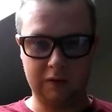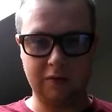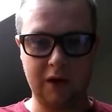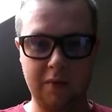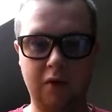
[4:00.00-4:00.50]
Now
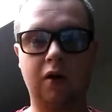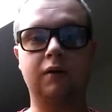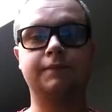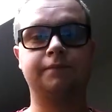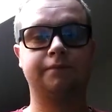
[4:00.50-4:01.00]
don't get me wrong,
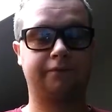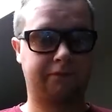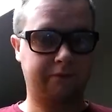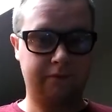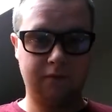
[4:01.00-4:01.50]

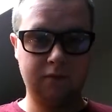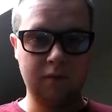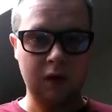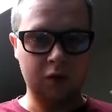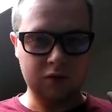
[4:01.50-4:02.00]

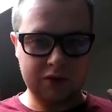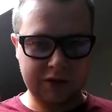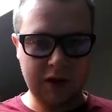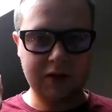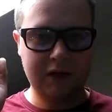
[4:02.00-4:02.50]
you're
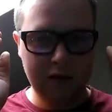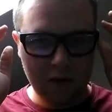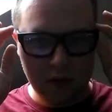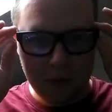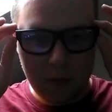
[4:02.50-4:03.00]
certainly
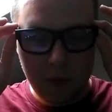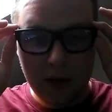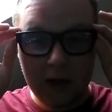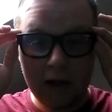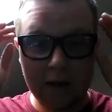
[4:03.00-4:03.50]
not going to be
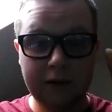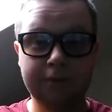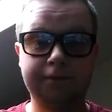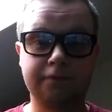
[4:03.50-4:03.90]
winning any